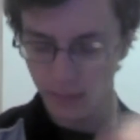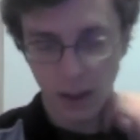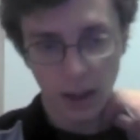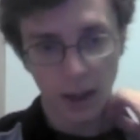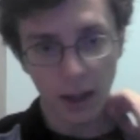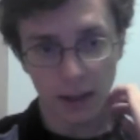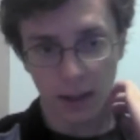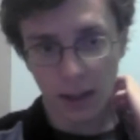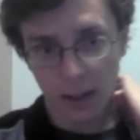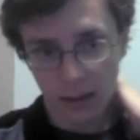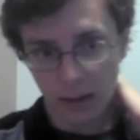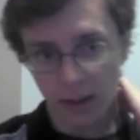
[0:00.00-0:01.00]
And
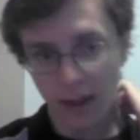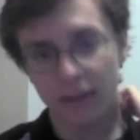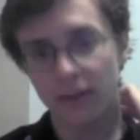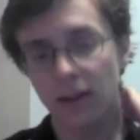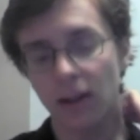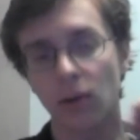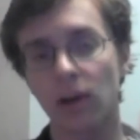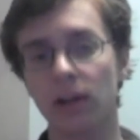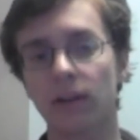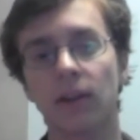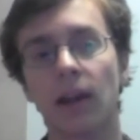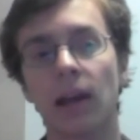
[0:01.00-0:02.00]
then the last thing I wanted to
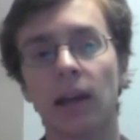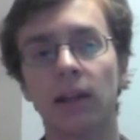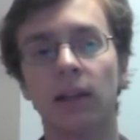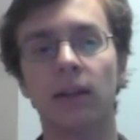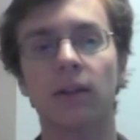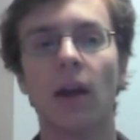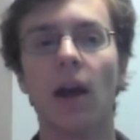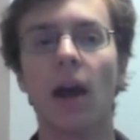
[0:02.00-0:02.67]
say is,